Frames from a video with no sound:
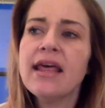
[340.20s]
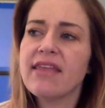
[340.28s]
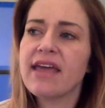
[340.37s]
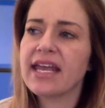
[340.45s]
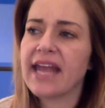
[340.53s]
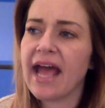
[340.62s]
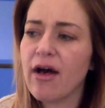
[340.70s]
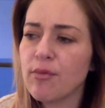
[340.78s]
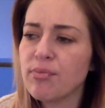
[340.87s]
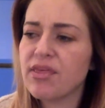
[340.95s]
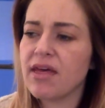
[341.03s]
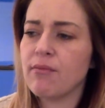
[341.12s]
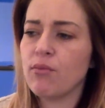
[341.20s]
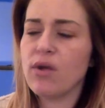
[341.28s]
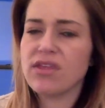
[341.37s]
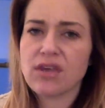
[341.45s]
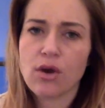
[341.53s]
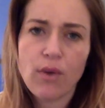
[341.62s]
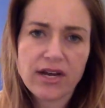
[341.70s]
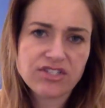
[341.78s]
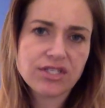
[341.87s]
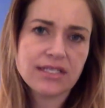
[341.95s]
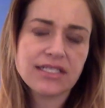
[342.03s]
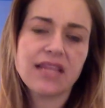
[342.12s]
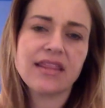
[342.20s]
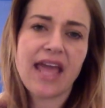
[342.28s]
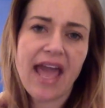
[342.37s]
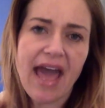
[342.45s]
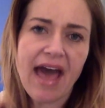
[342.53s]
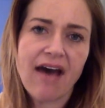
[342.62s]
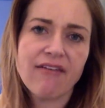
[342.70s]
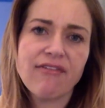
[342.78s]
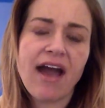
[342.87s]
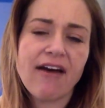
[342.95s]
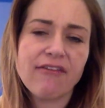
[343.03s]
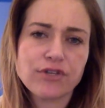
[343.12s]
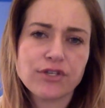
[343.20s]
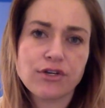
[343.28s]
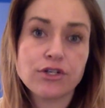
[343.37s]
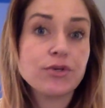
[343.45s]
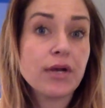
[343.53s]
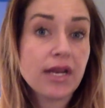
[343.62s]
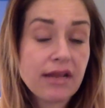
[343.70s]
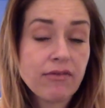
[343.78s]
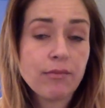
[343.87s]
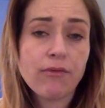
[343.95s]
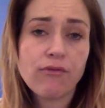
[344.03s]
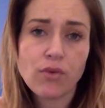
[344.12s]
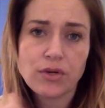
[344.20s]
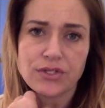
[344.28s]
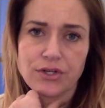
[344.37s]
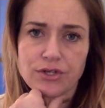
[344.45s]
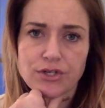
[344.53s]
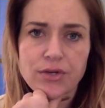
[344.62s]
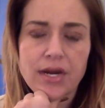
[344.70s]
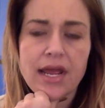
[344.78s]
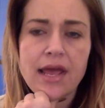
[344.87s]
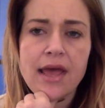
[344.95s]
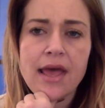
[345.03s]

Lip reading: that can help them with the questions that they have after surgery and even before surgery.